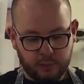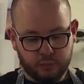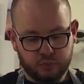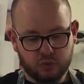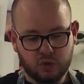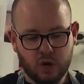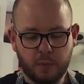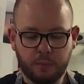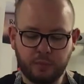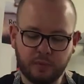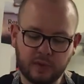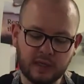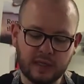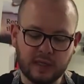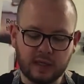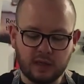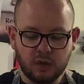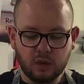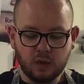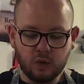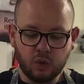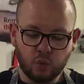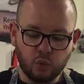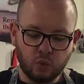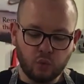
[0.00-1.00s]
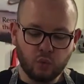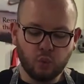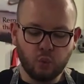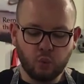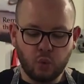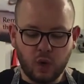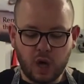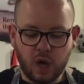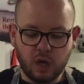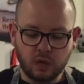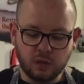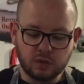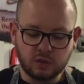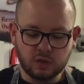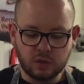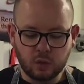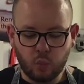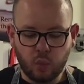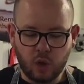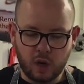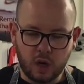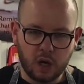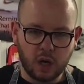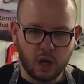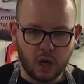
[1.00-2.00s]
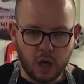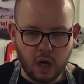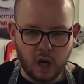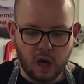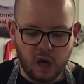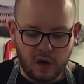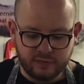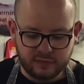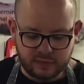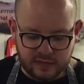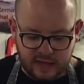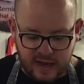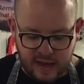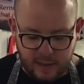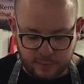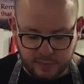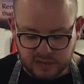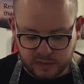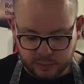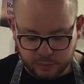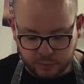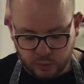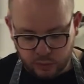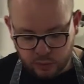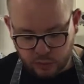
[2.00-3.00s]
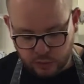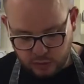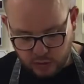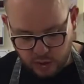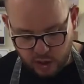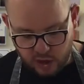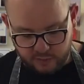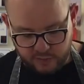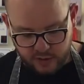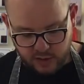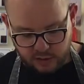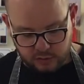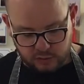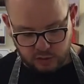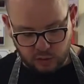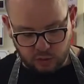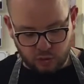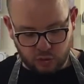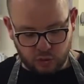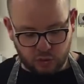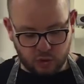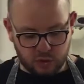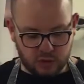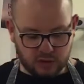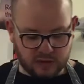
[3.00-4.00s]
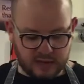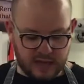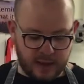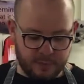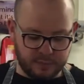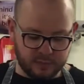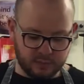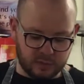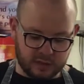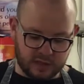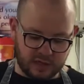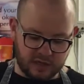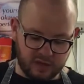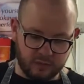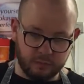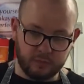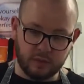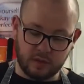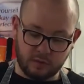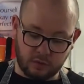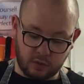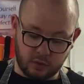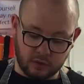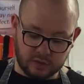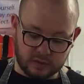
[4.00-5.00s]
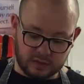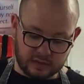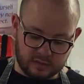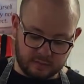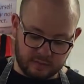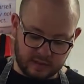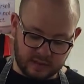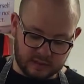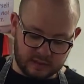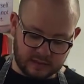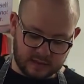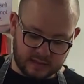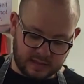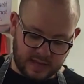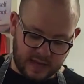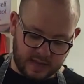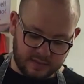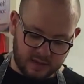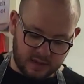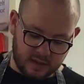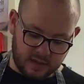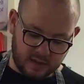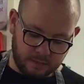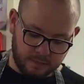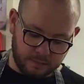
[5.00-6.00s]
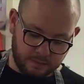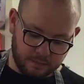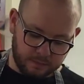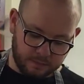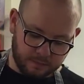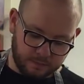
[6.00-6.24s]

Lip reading: probably 1 to 1.5 tablespoons of it. So use your tablespoon that you've been using to mix it together in.